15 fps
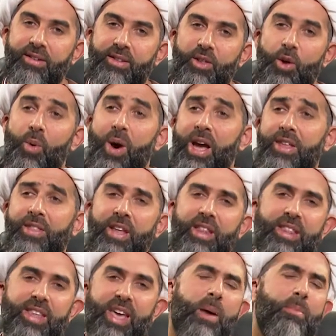the way that
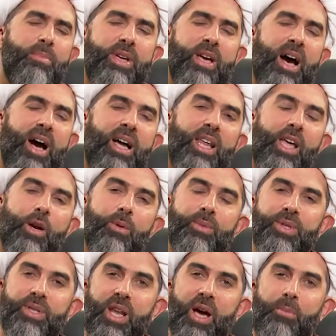the Anbiya alayhim
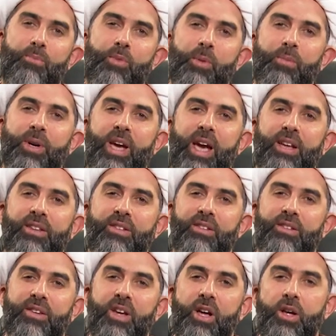as-salam propagated
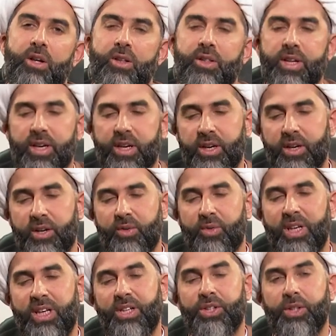the
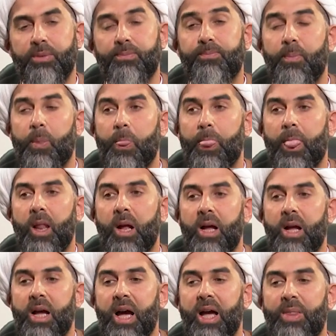religion.
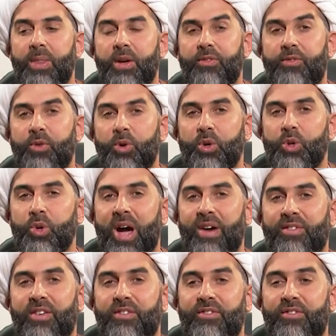And therefore you
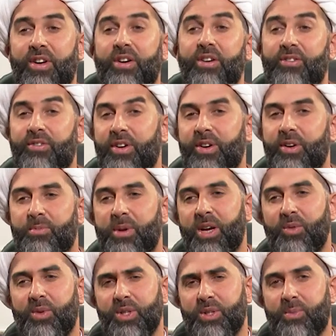have a very, very
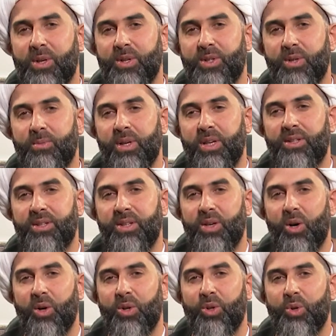big
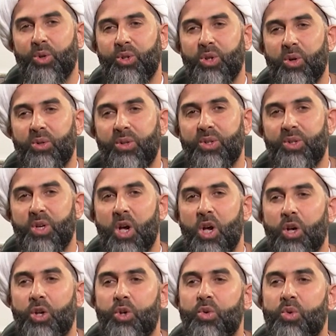responsibility on your shoulders.
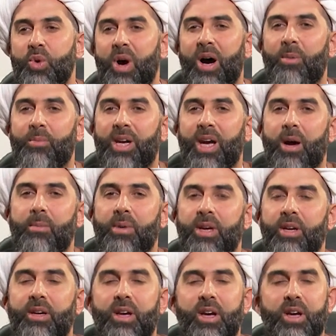You are
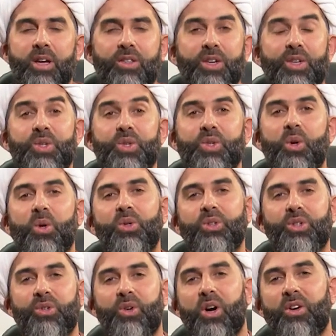becoming the
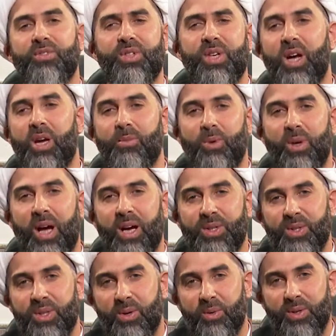soldier of Sahibul
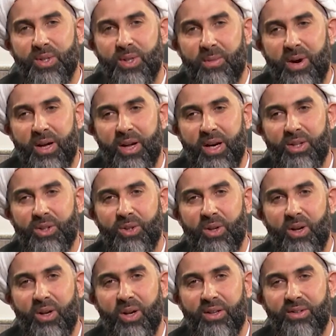Asri wa Zaman,
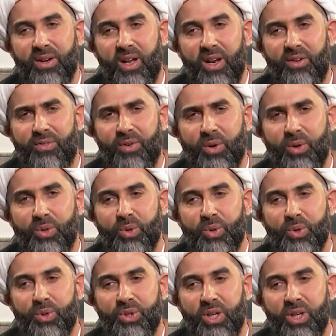ajjalallahu ta'ala
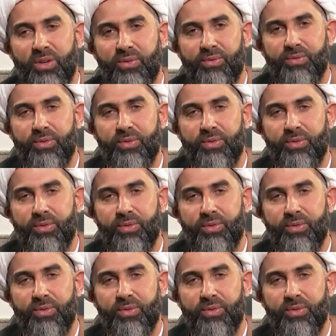farajuhu sharif.